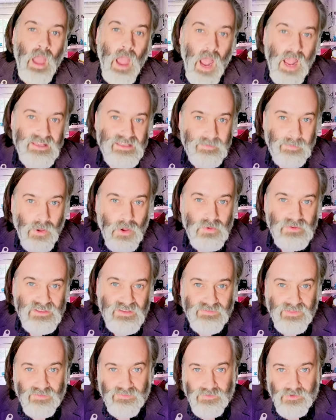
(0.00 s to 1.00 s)
I suppose
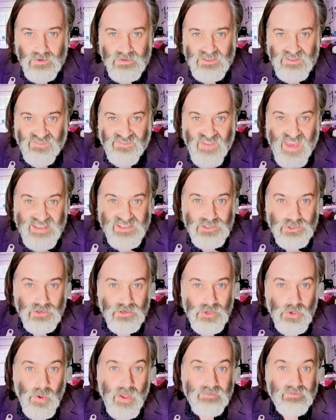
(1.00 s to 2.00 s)
if the first Fester
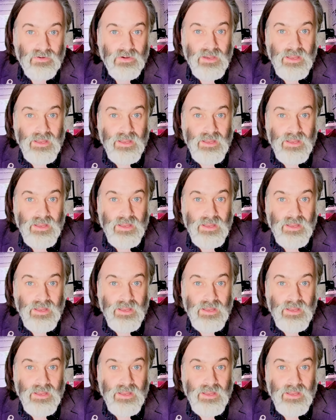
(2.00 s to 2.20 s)
you ever